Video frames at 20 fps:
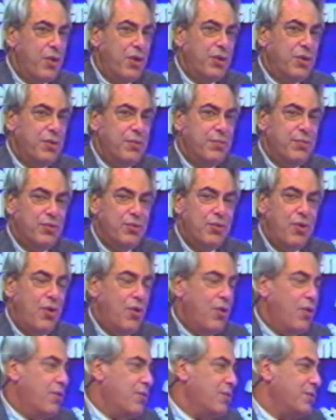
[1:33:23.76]
drunken
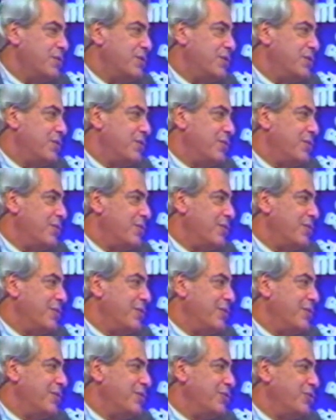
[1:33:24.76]
brawls or
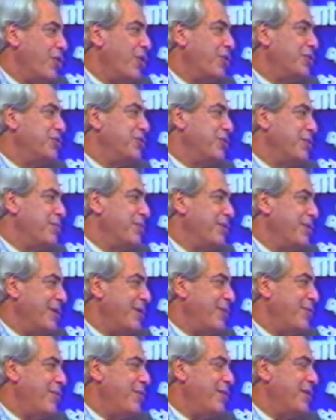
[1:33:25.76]
drug
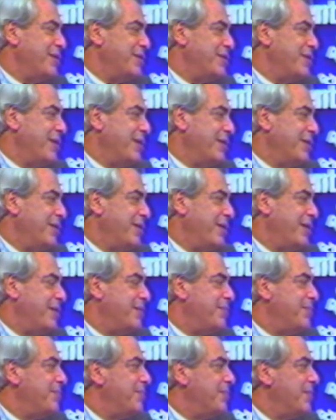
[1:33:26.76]
tripping and things like
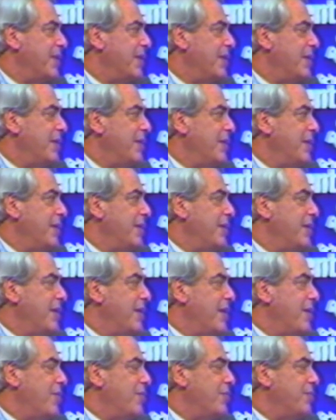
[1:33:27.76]
that.
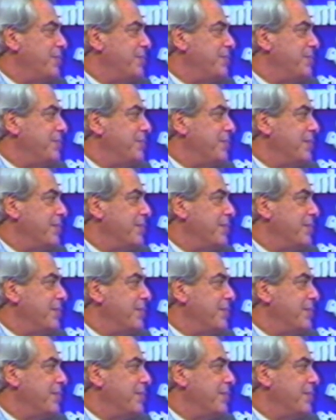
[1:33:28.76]
Now,